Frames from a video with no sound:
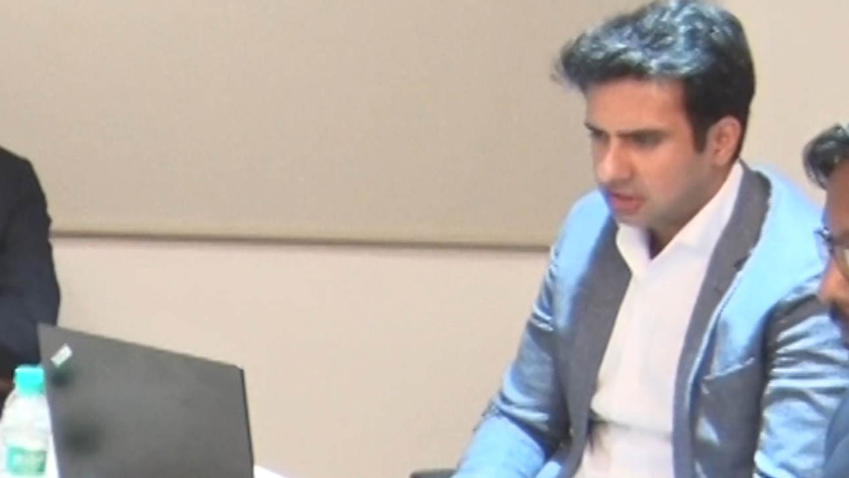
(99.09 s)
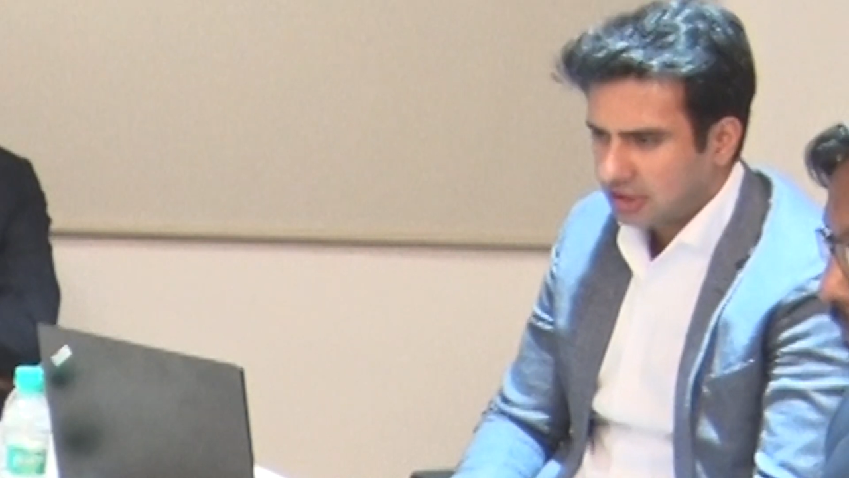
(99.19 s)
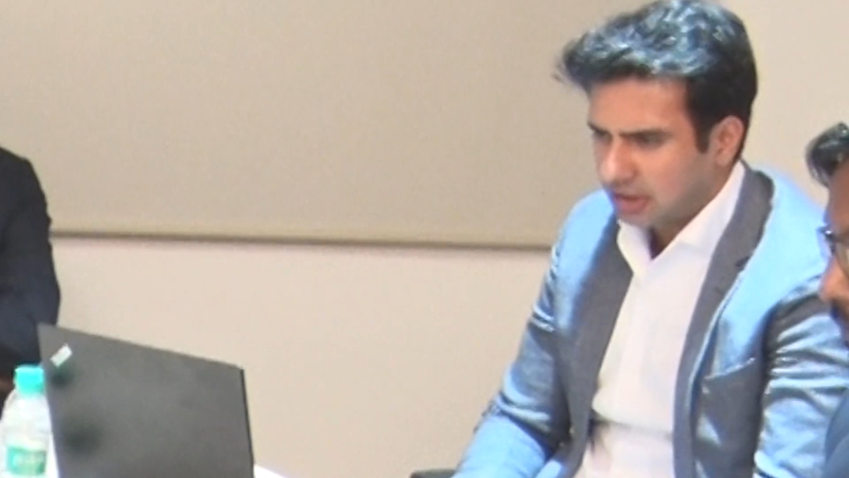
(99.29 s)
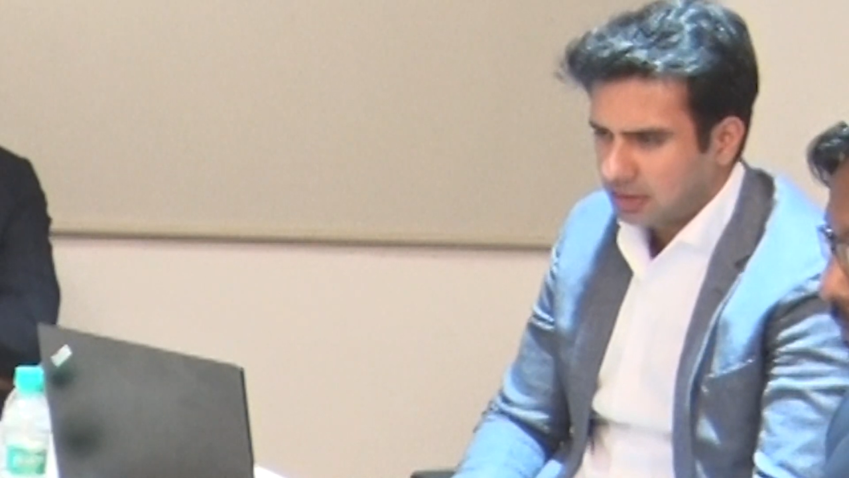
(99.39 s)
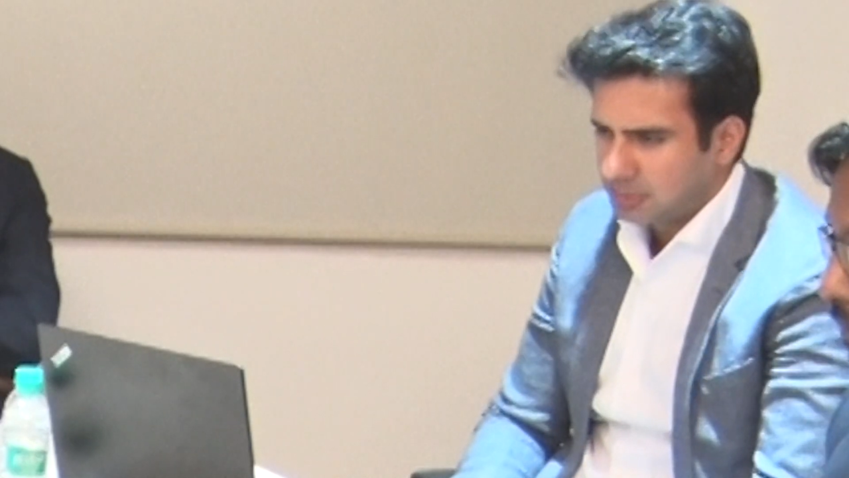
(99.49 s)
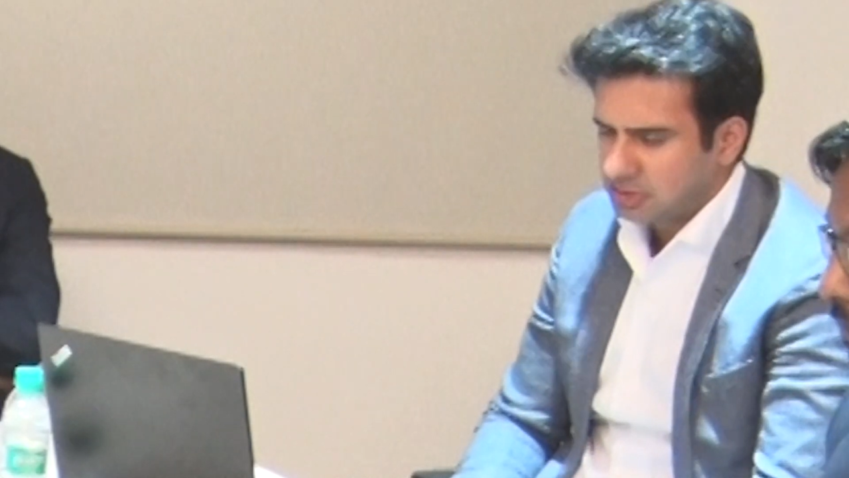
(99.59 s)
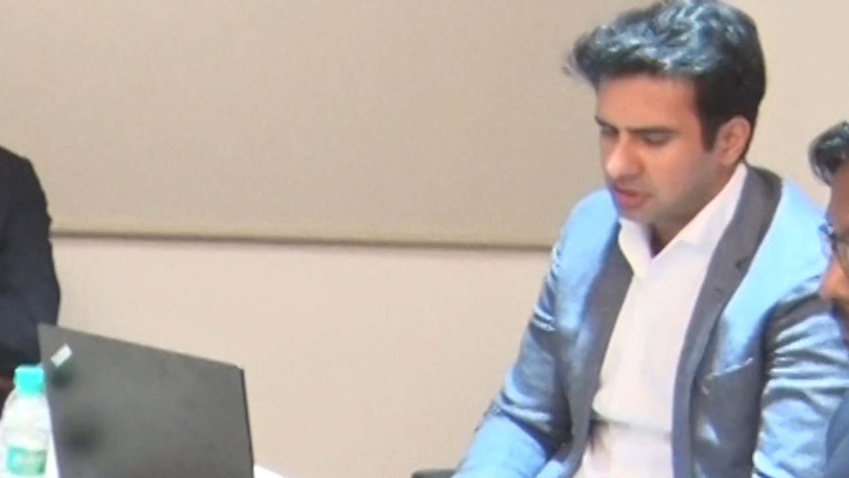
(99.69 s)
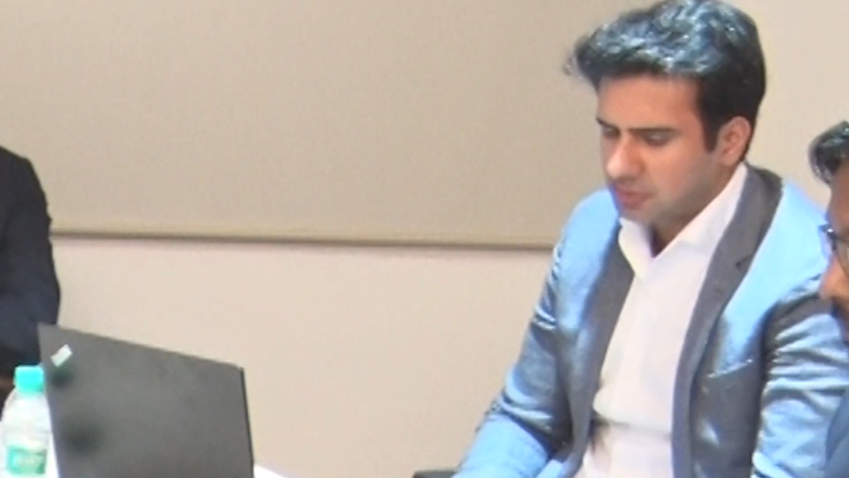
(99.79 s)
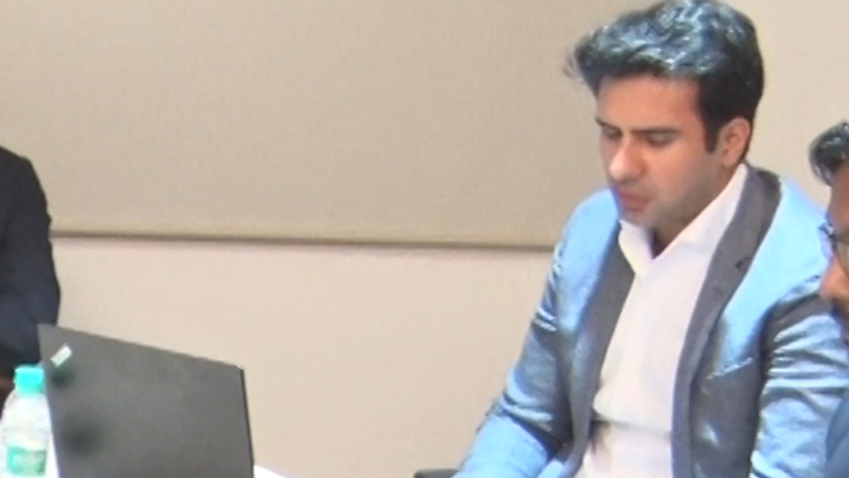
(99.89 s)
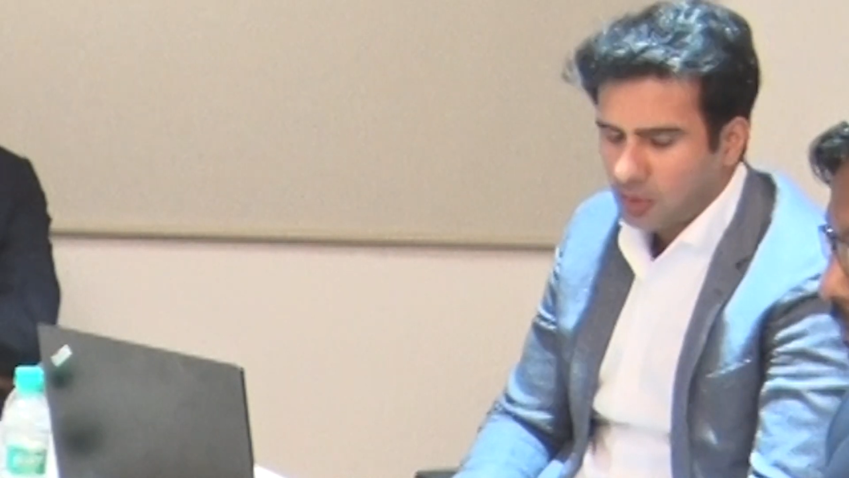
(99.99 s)
take their
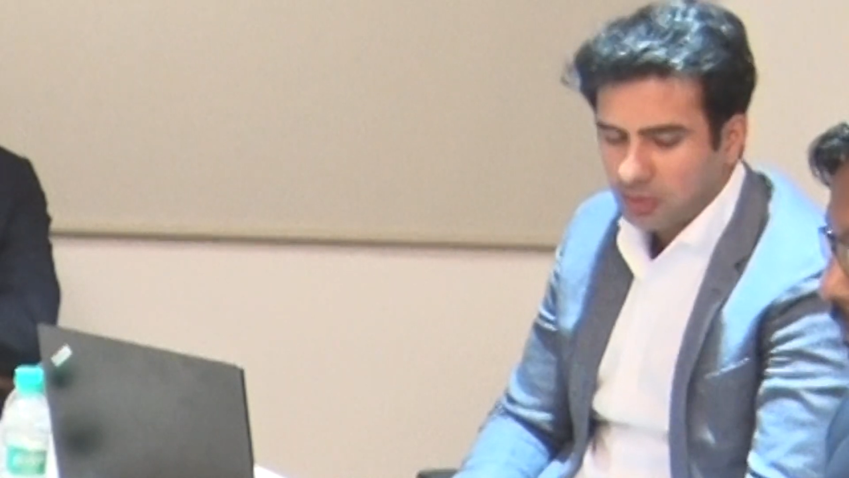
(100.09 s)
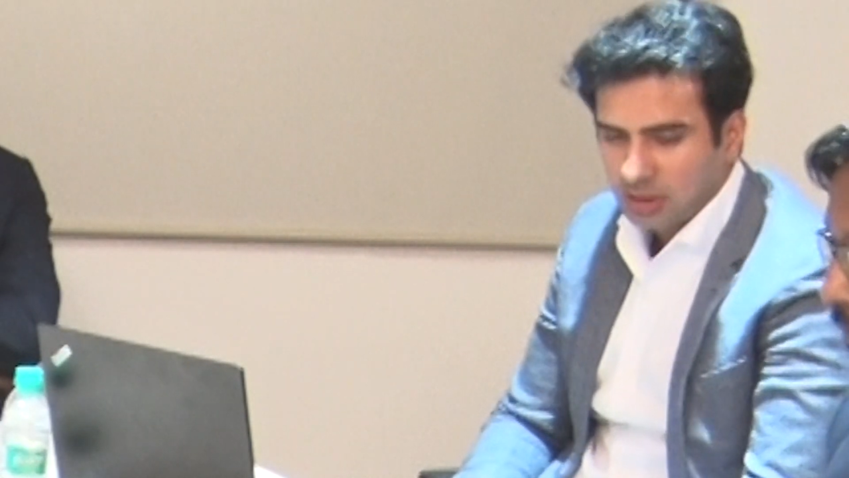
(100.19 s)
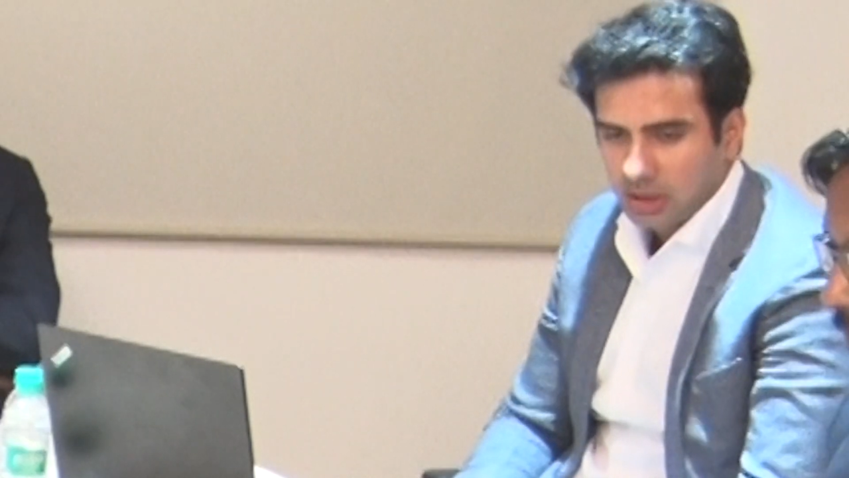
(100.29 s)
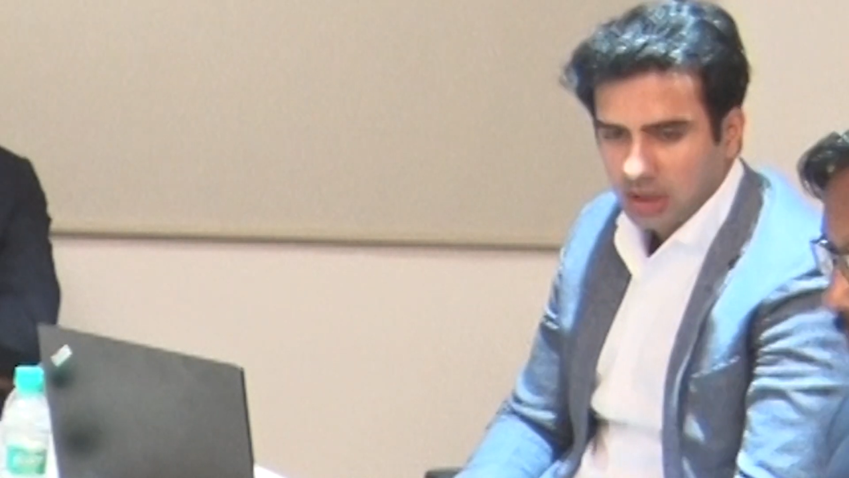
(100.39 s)
business forward.